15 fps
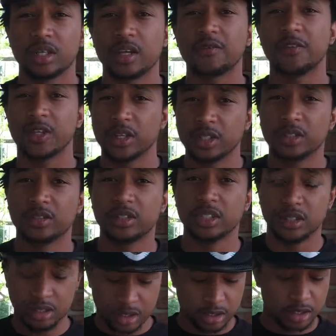if you're gonna do
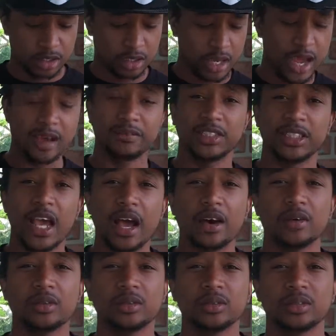this. Have a
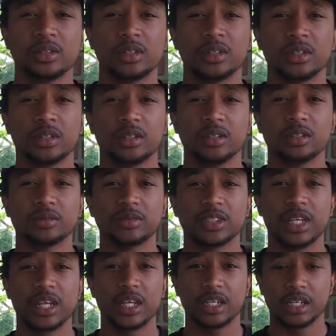towel, you know what I'm
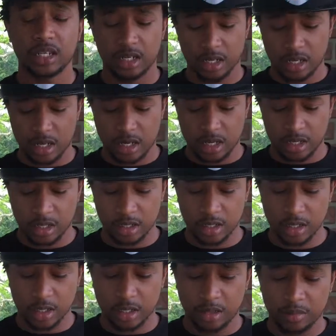saying? And uh,
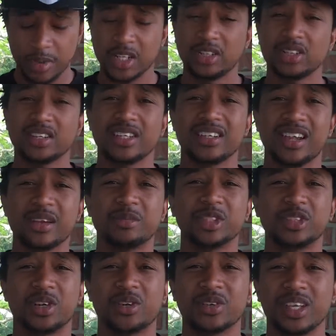make sure your
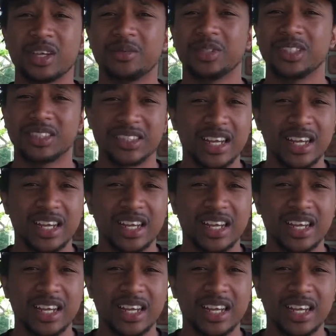neighbors are okay with the